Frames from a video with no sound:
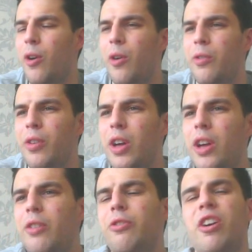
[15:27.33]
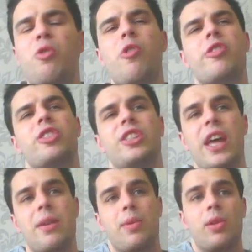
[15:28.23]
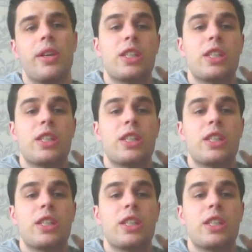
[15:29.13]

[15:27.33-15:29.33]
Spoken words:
of Frank Warren's stable,